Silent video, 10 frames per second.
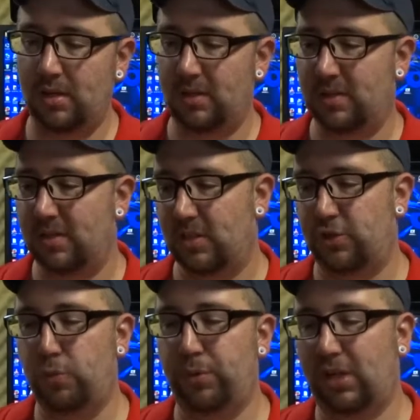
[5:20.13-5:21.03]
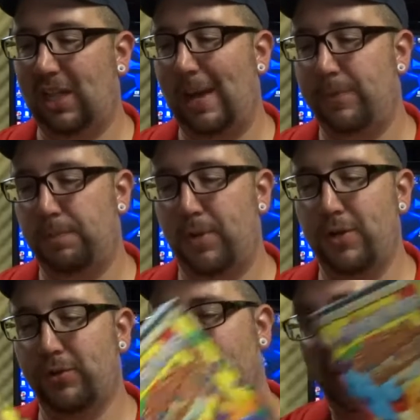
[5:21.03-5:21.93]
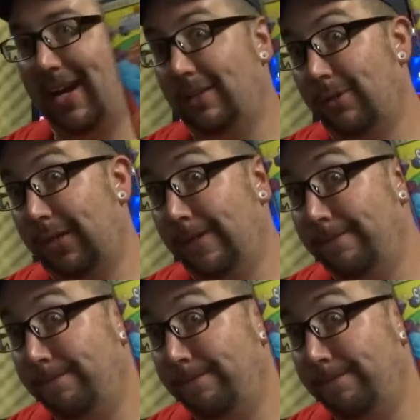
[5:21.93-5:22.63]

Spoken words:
This is the Super Collapse Puzzle Gallery.